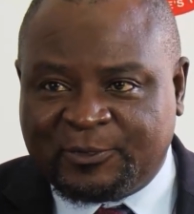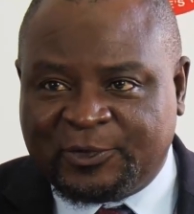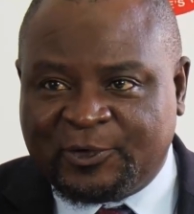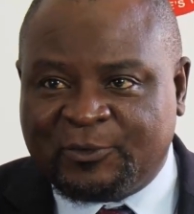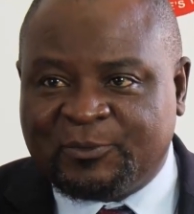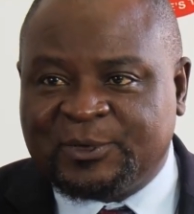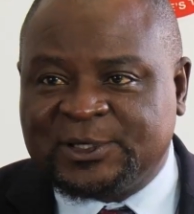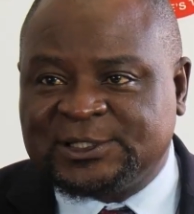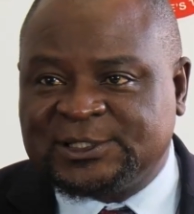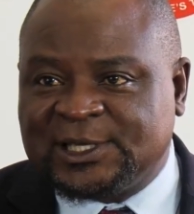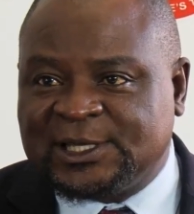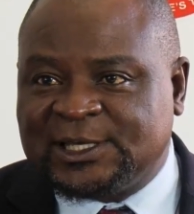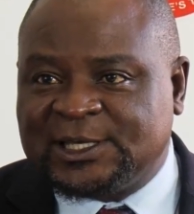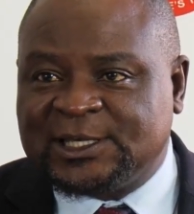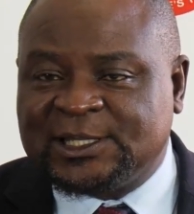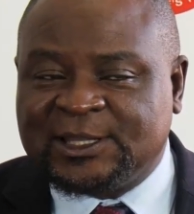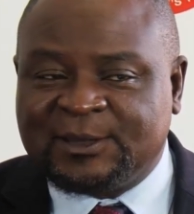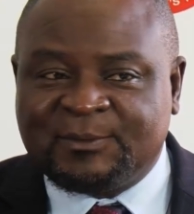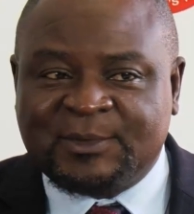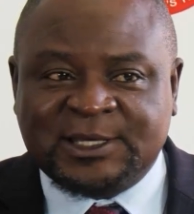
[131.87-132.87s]
They'll be
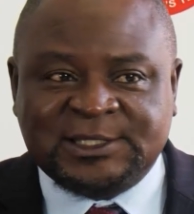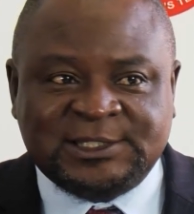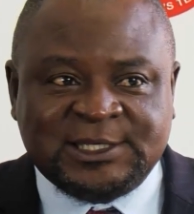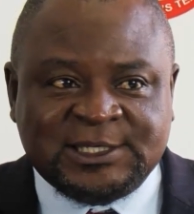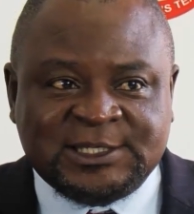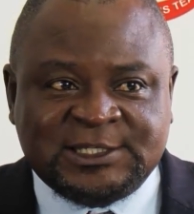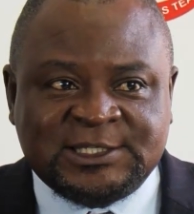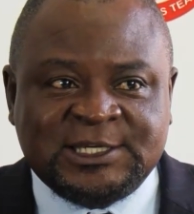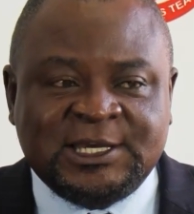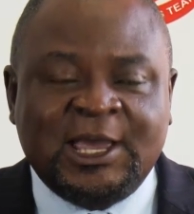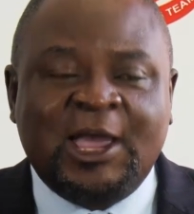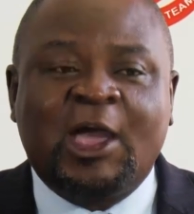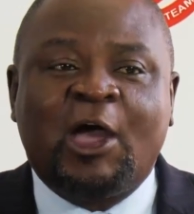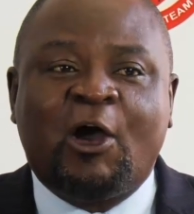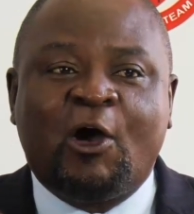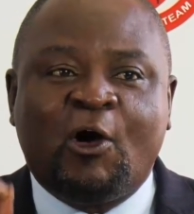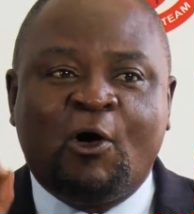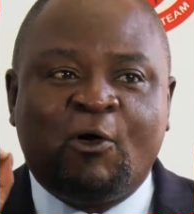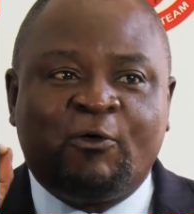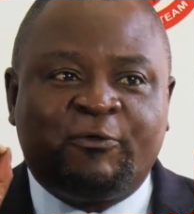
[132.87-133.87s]
sending the message
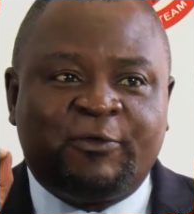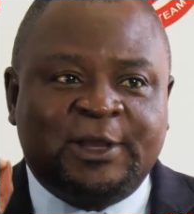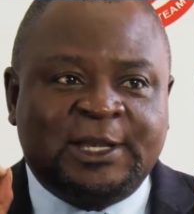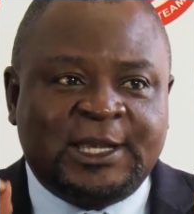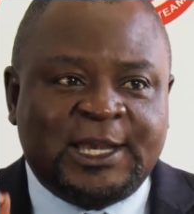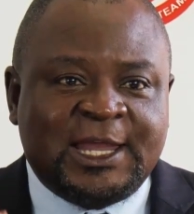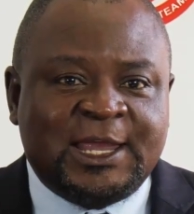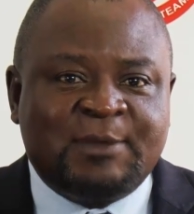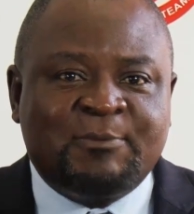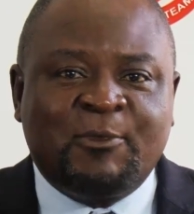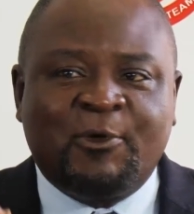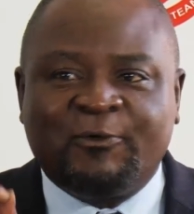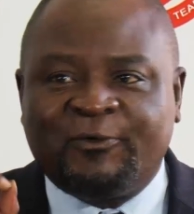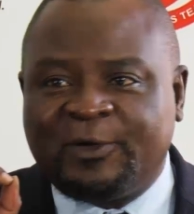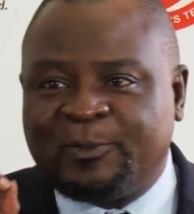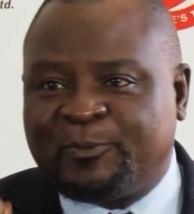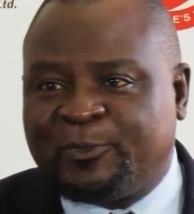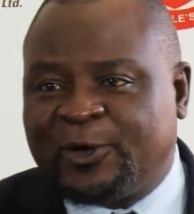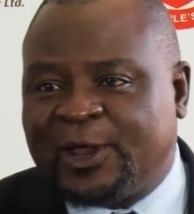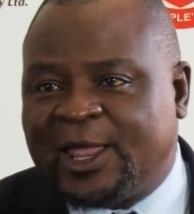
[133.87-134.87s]
of a name of
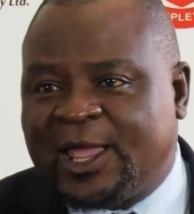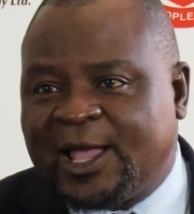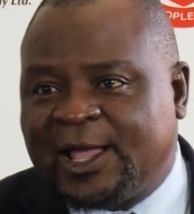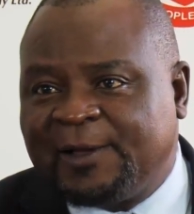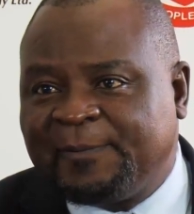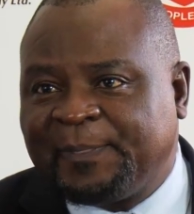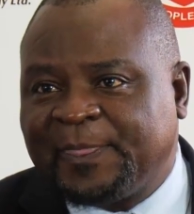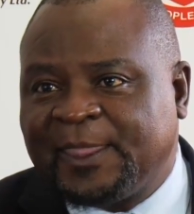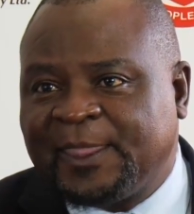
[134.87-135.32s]
a player